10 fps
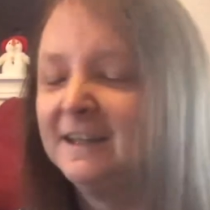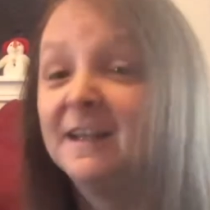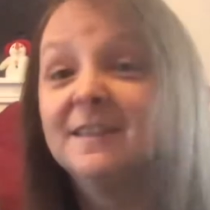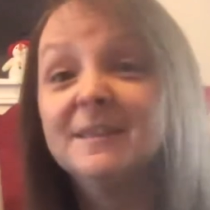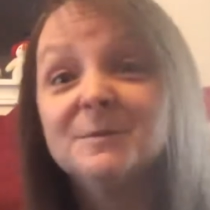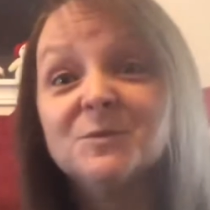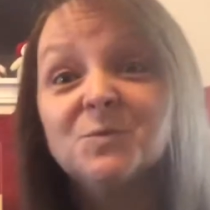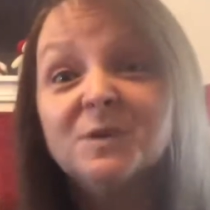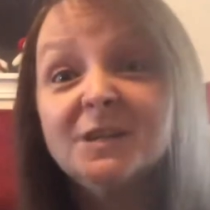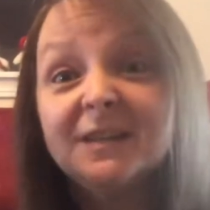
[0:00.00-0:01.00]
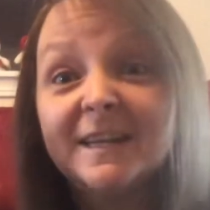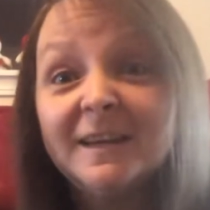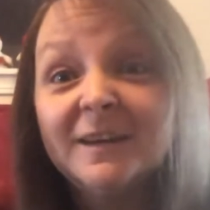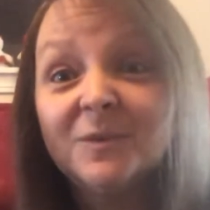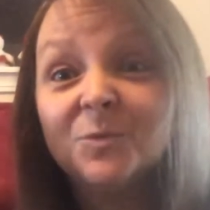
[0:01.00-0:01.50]
That was a really,
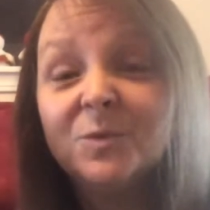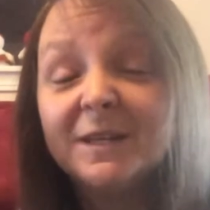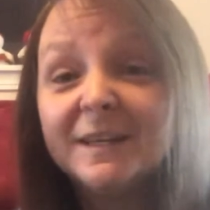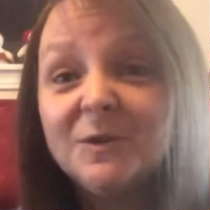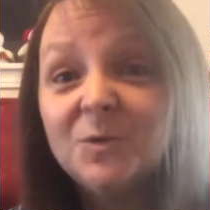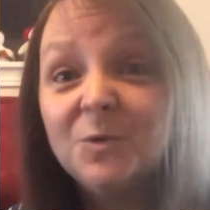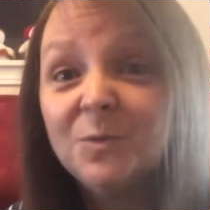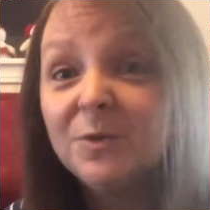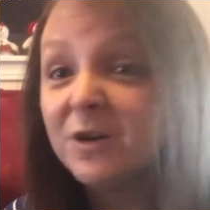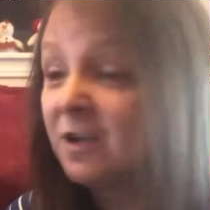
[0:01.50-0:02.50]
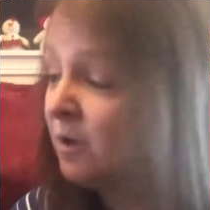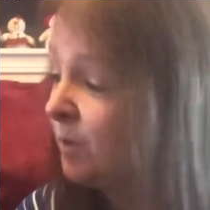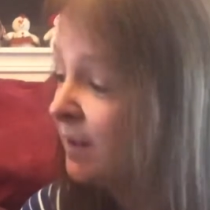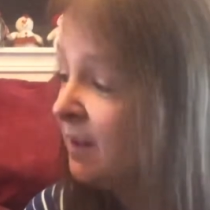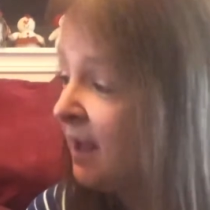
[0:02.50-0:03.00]
really cool book with
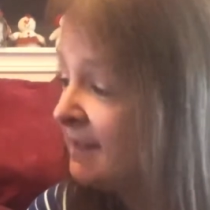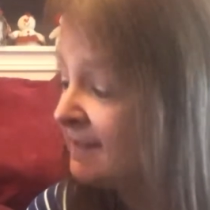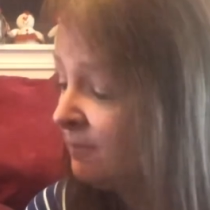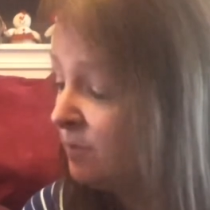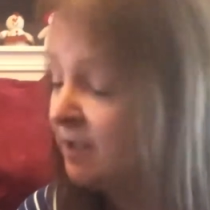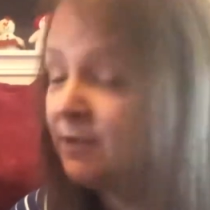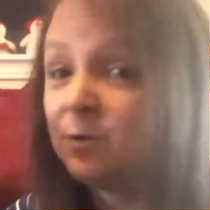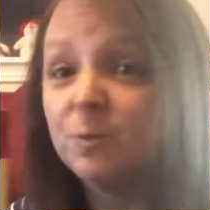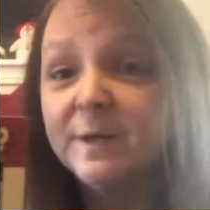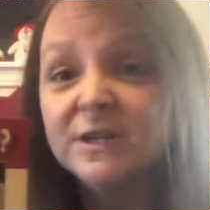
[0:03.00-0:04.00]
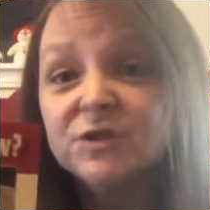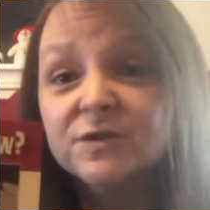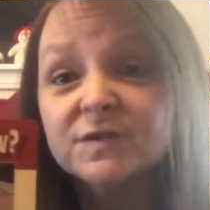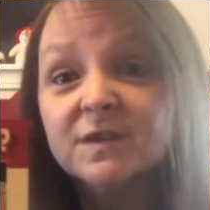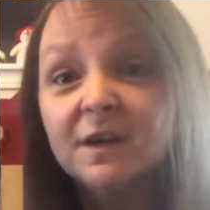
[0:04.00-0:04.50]
lots of really cool
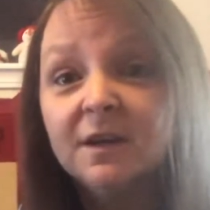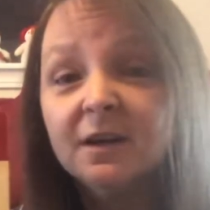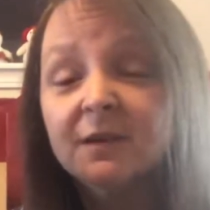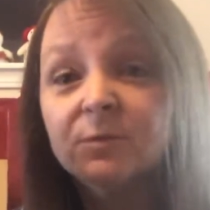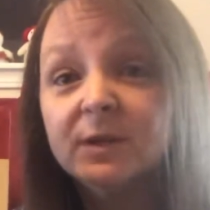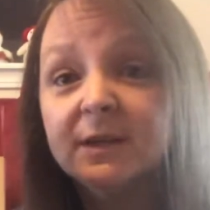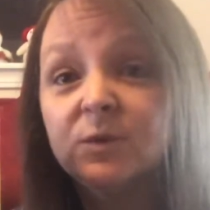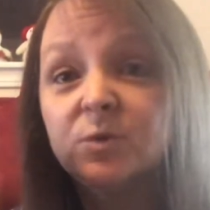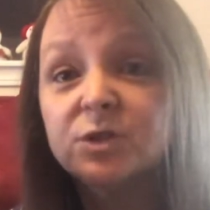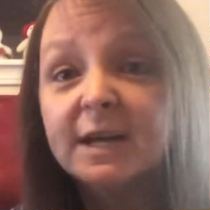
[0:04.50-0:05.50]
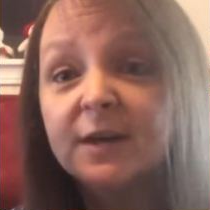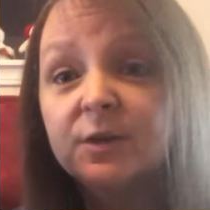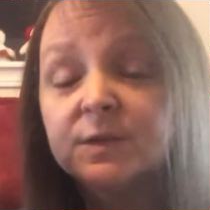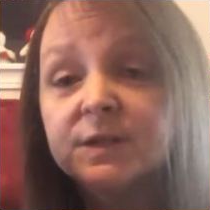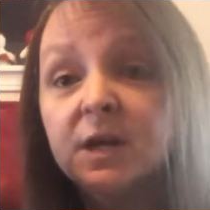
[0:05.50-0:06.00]
pictures of really cool
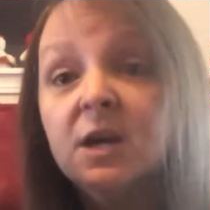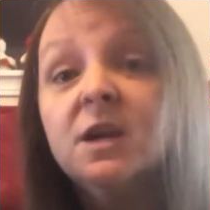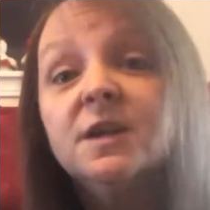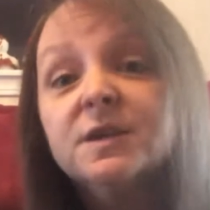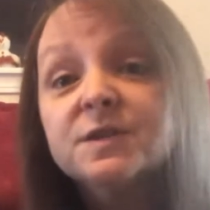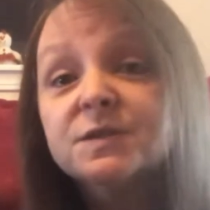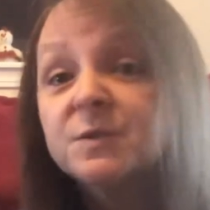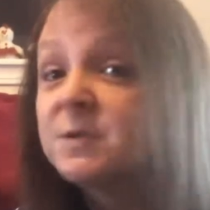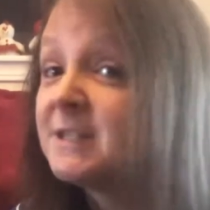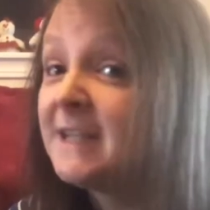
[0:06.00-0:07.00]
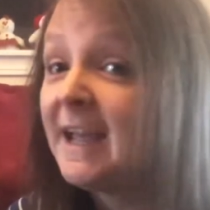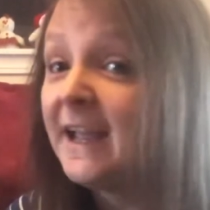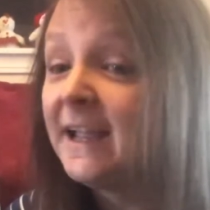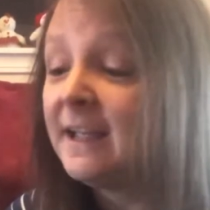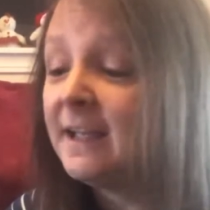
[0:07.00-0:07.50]
shadows. So
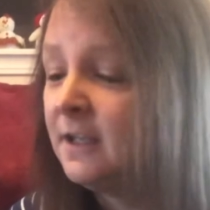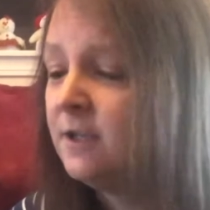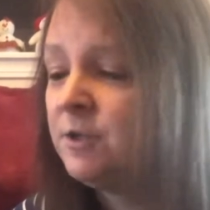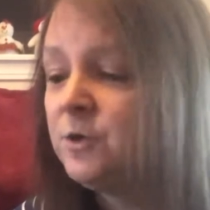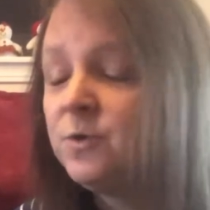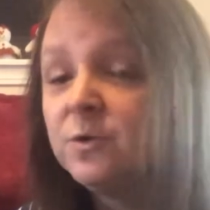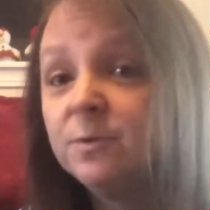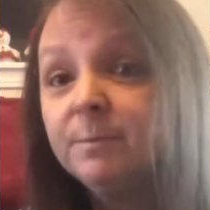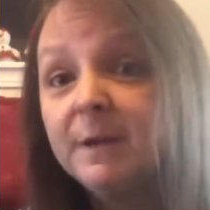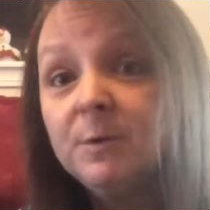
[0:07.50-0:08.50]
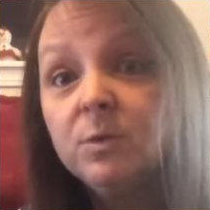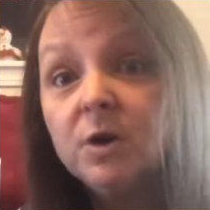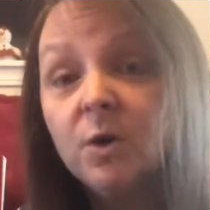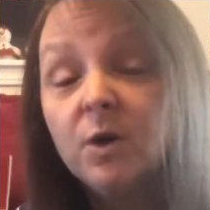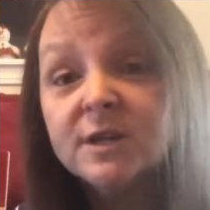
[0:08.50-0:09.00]
today, you maybe will
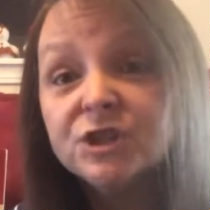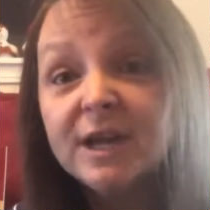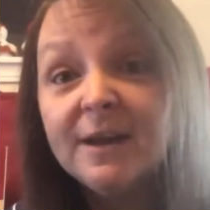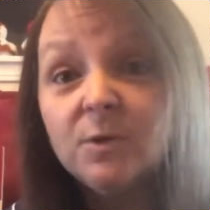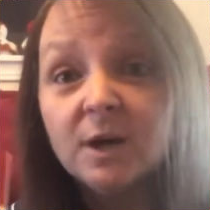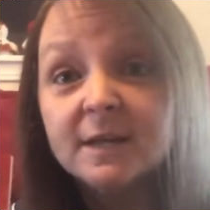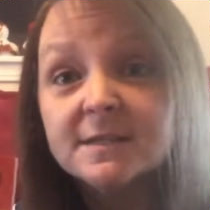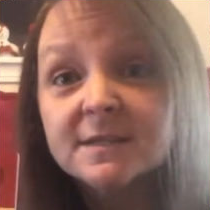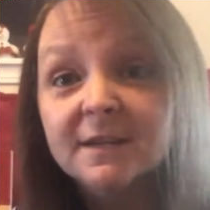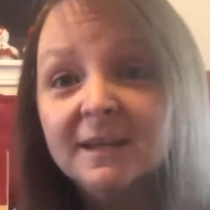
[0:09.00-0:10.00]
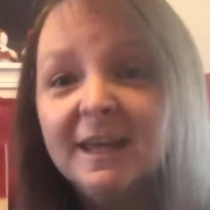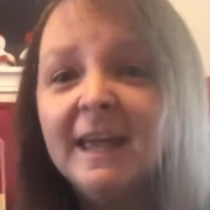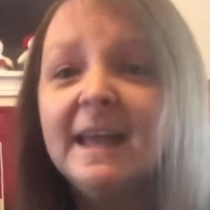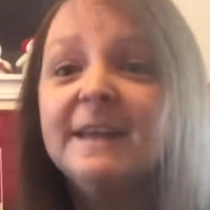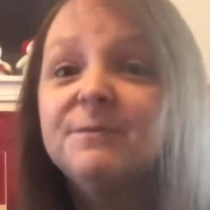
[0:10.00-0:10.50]
go on a shadow hunt.
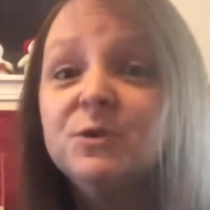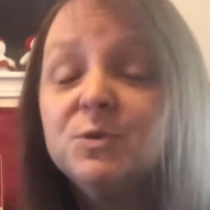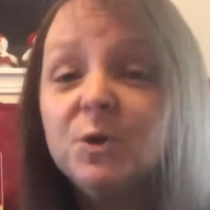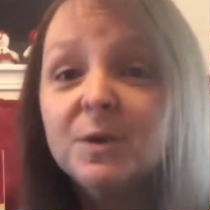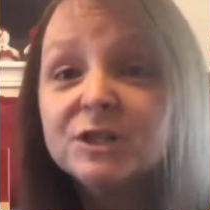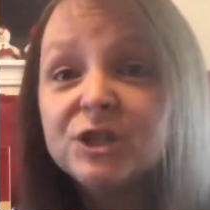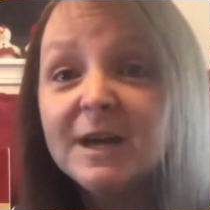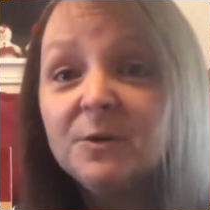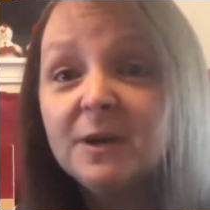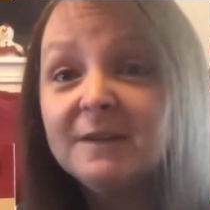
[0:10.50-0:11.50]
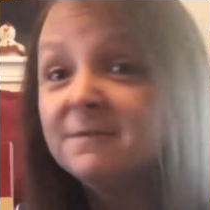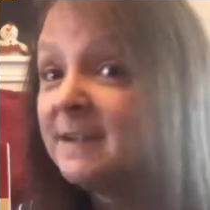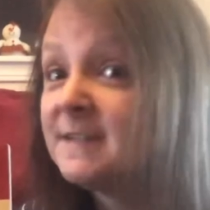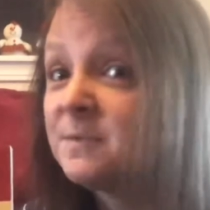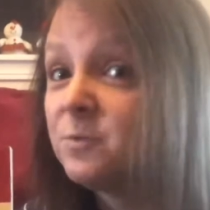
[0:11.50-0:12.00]
And if you go on a shadow hunt and find
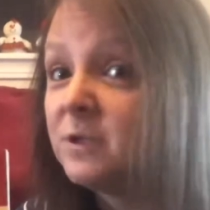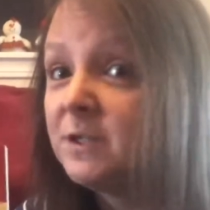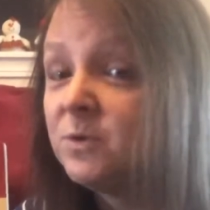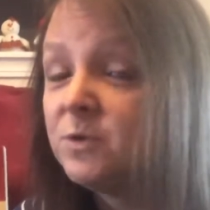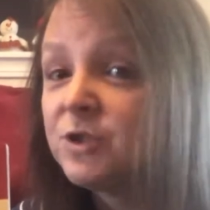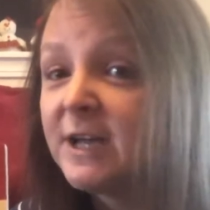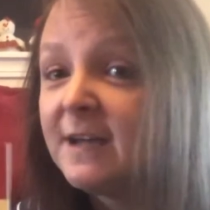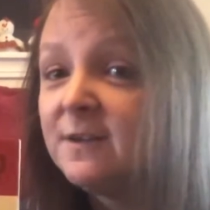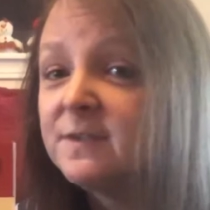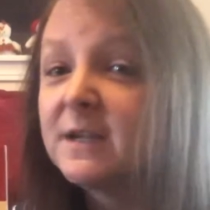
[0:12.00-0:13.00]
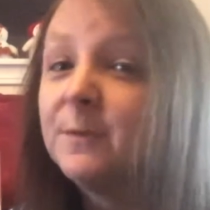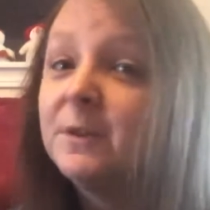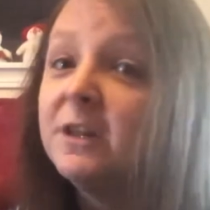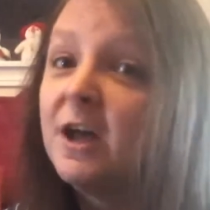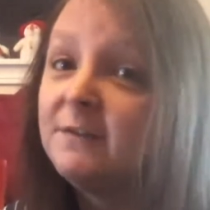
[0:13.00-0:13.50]
some really cool shadows, I would
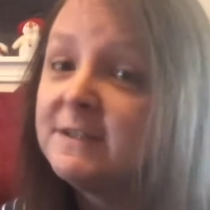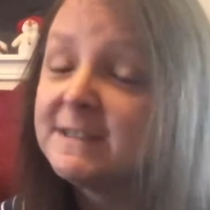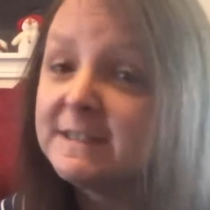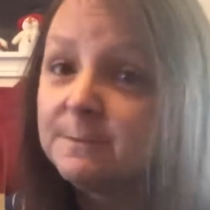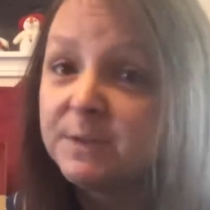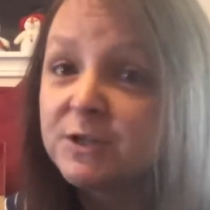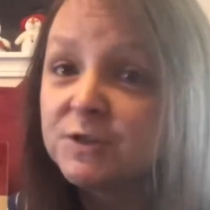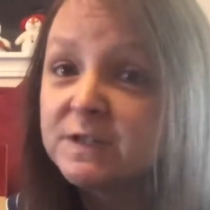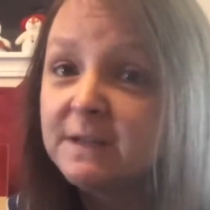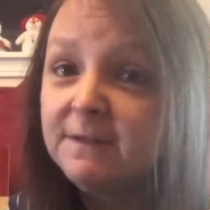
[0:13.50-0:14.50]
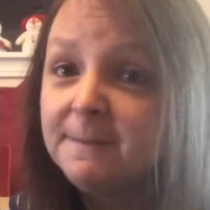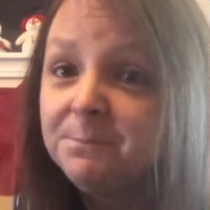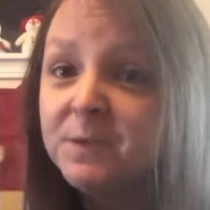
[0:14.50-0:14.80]
love to see some pictures of them.